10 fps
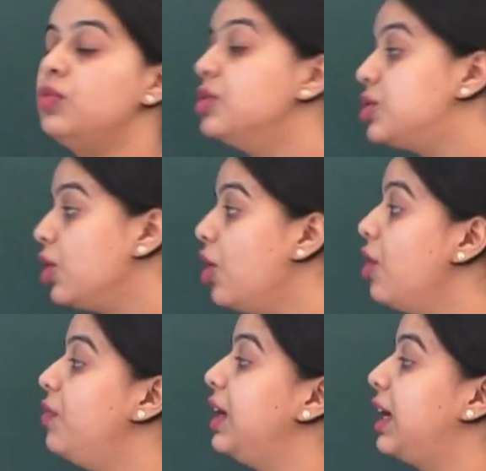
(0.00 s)

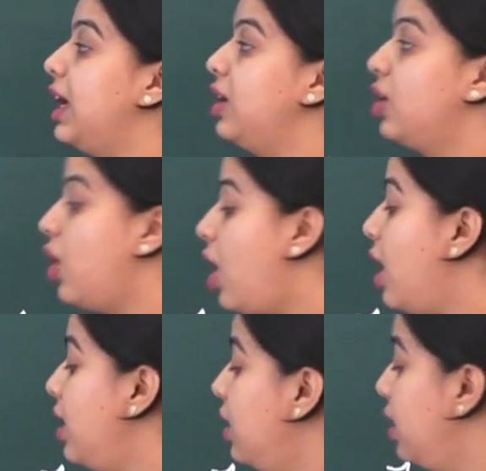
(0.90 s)
So we can
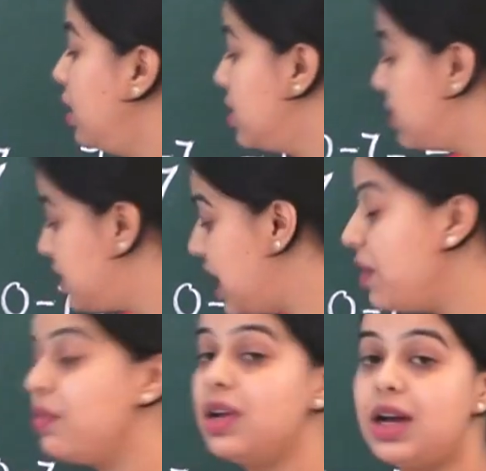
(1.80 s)
call
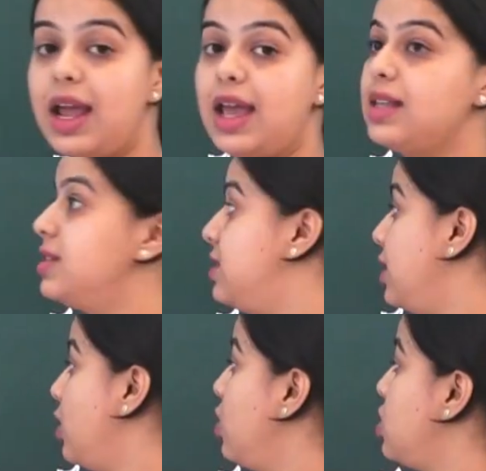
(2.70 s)
7 as
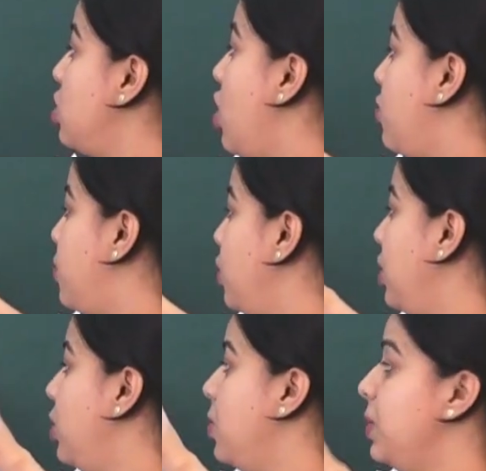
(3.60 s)
zeros of
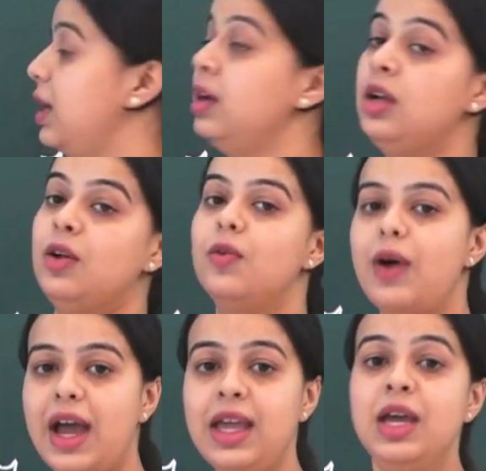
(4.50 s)
polynomial.
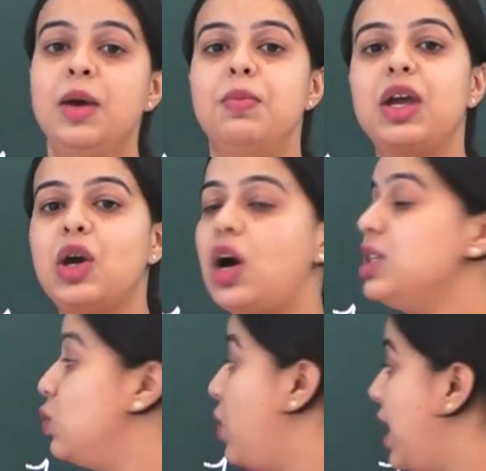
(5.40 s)
Why?
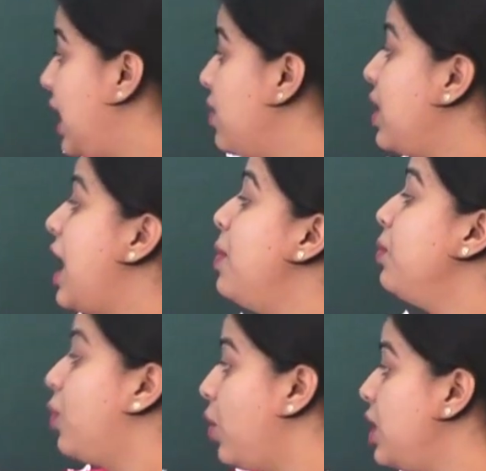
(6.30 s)
Because whenever I
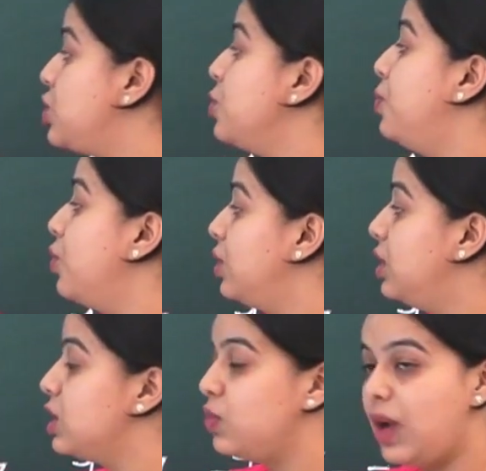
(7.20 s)
am going to put
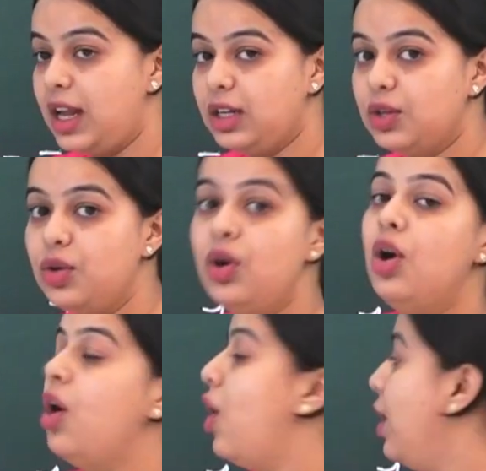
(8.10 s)
this value
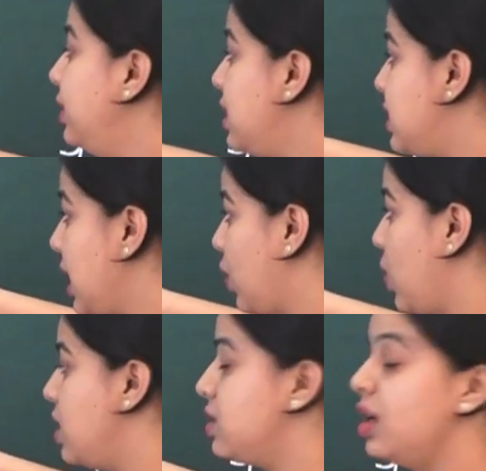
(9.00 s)
on this
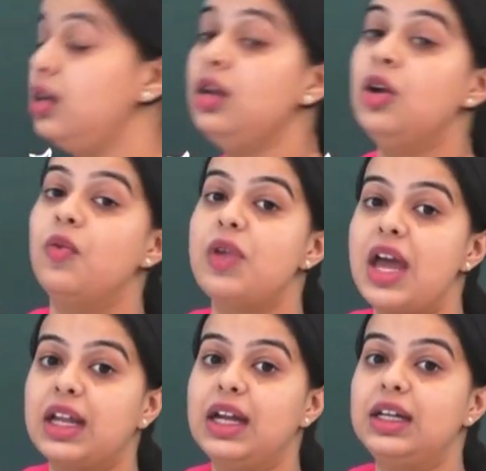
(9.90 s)
equation, we
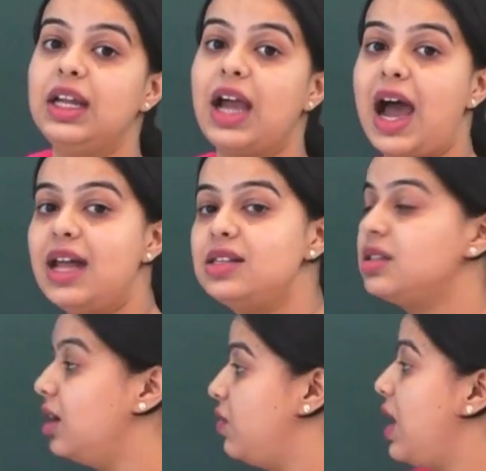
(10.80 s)
are getting answer.